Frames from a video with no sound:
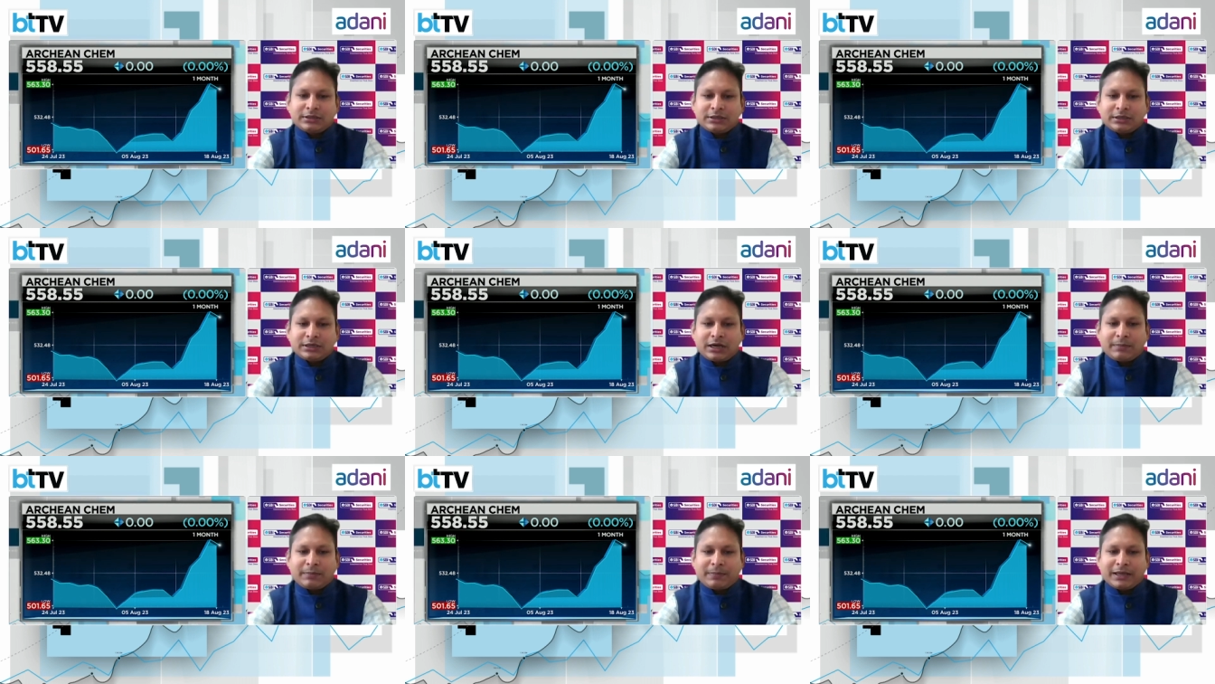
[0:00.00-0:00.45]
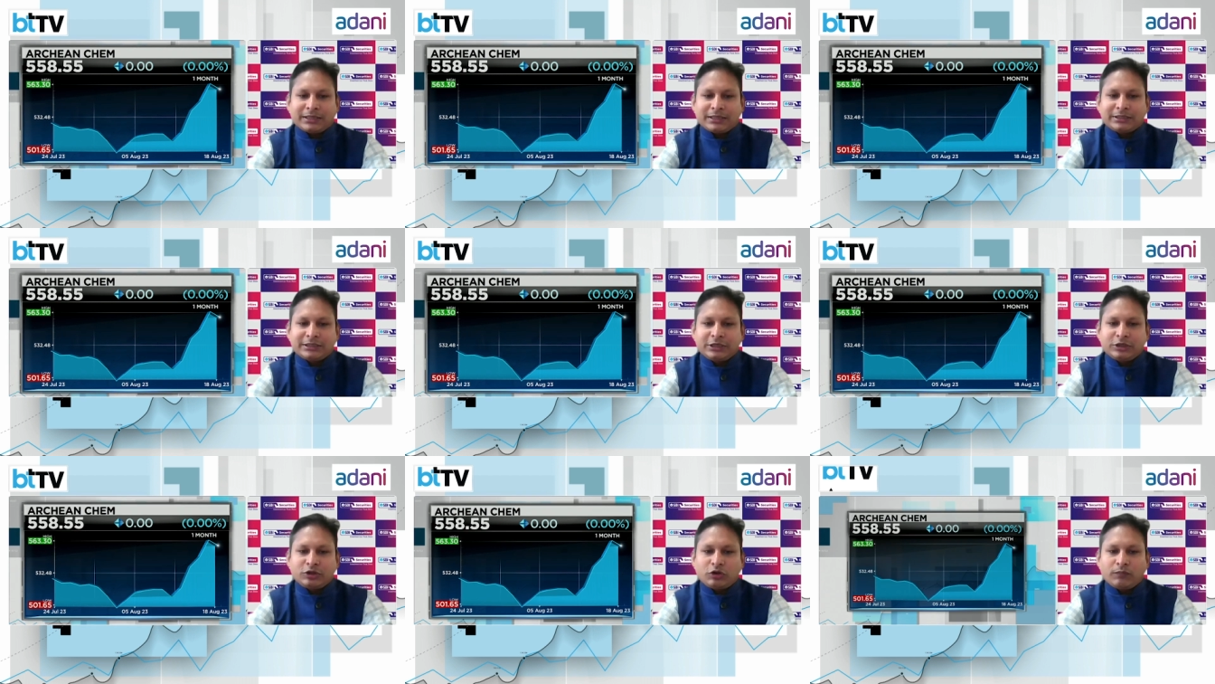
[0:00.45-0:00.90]
a
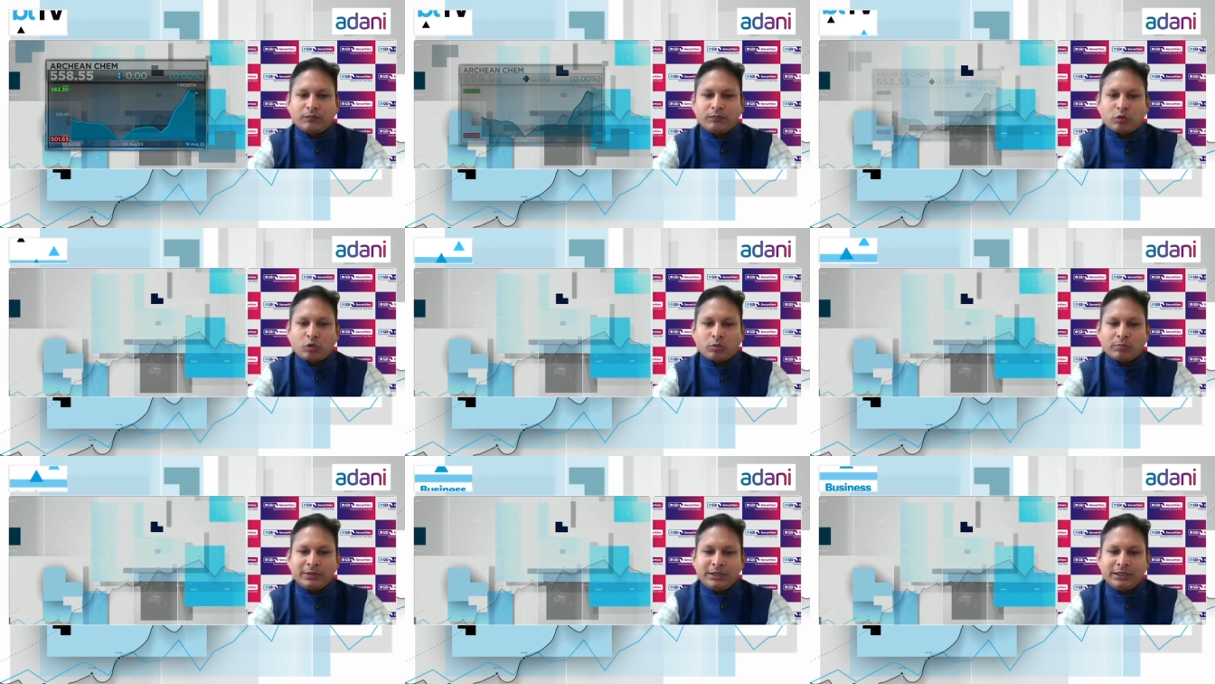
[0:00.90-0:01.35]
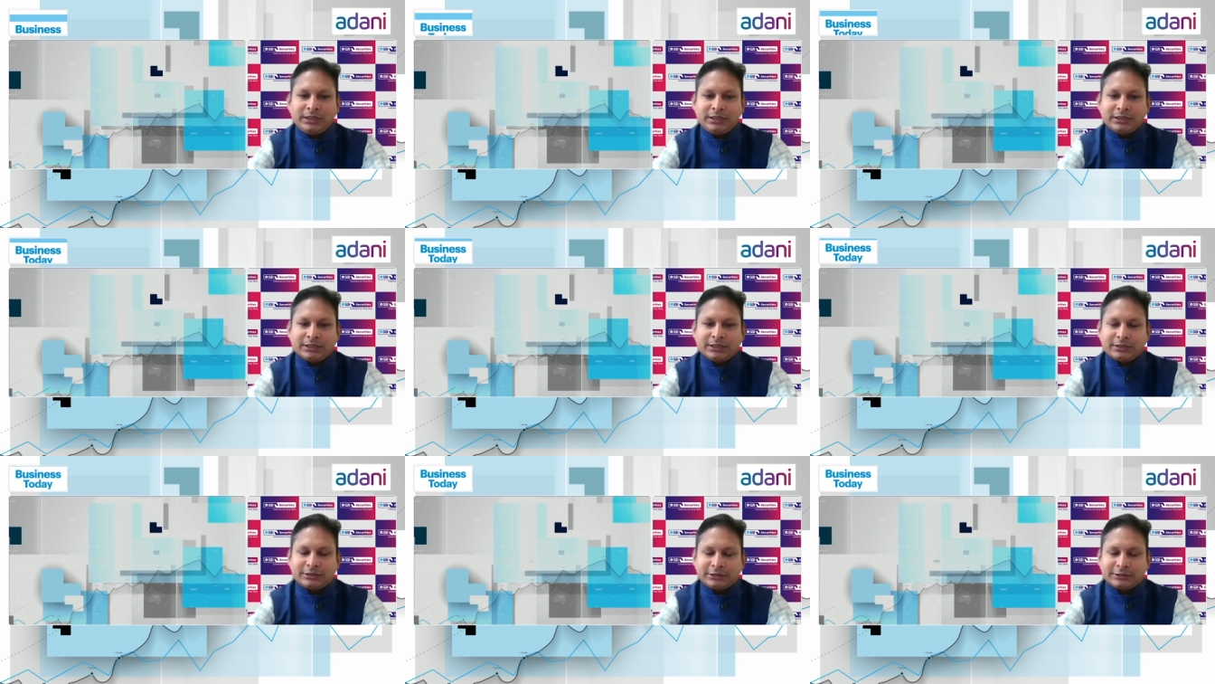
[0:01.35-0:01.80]
capacity of
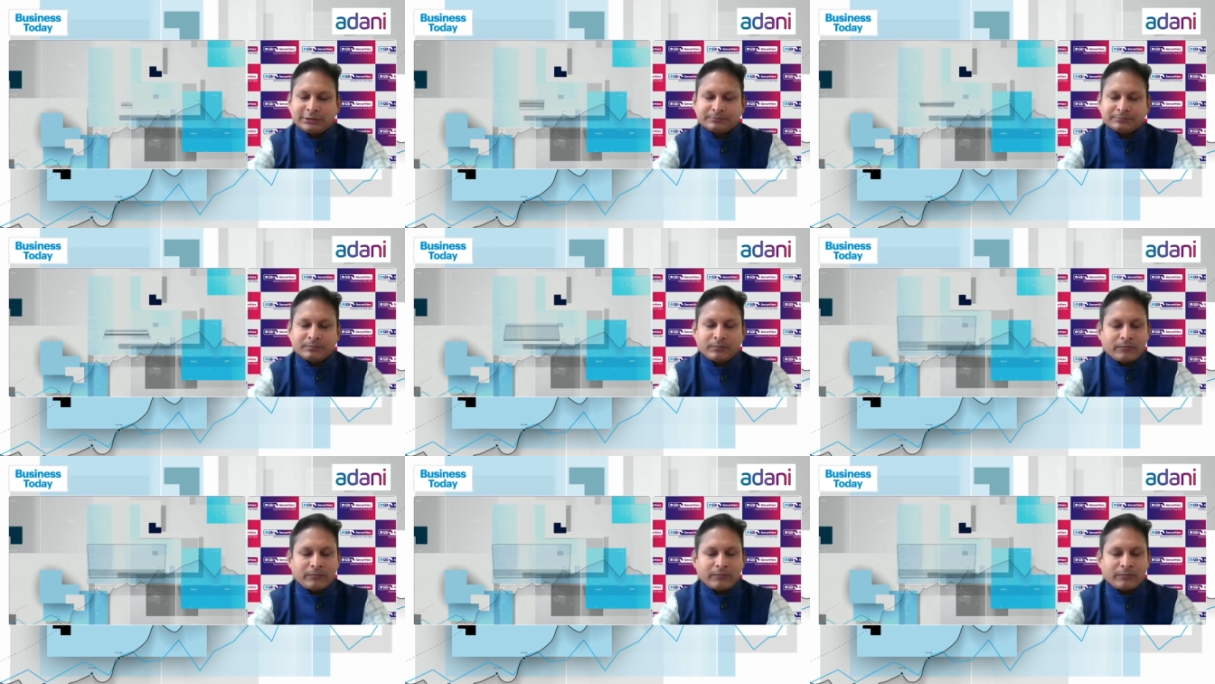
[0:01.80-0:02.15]
bromine uh,